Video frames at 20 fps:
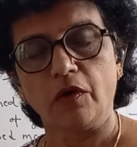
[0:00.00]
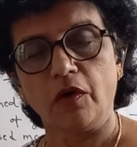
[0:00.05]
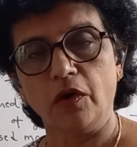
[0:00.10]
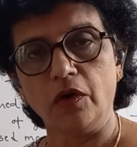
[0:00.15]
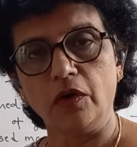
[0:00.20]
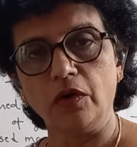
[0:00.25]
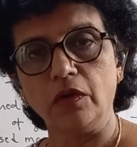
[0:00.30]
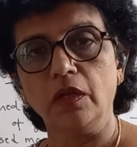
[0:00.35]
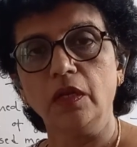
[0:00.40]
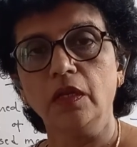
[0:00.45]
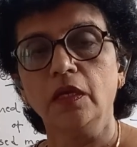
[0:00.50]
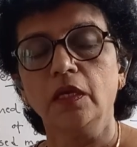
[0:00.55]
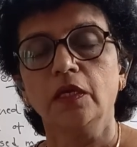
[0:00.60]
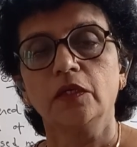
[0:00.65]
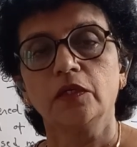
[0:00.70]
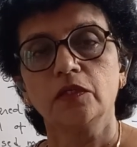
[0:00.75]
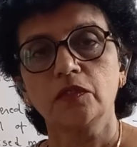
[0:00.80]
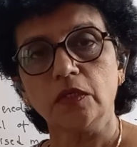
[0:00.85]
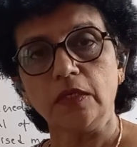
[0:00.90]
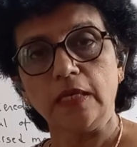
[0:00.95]
all.
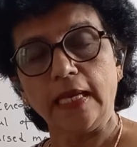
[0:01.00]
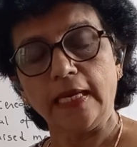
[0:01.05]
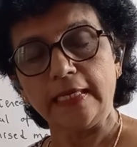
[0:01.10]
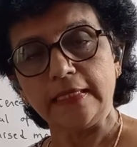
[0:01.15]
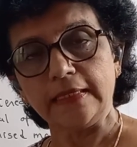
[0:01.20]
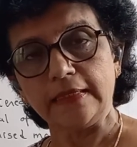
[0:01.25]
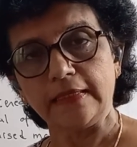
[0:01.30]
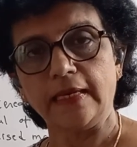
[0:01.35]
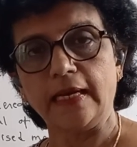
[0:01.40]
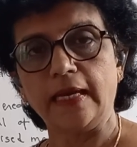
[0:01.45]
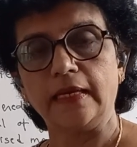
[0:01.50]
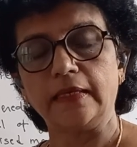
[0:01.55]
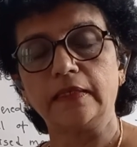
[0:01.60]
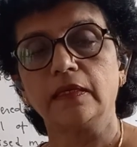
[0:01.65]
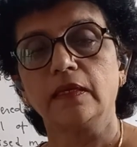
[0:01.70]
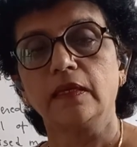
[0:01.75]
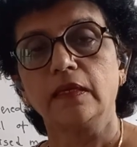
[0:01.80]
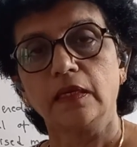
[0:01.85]
So like that,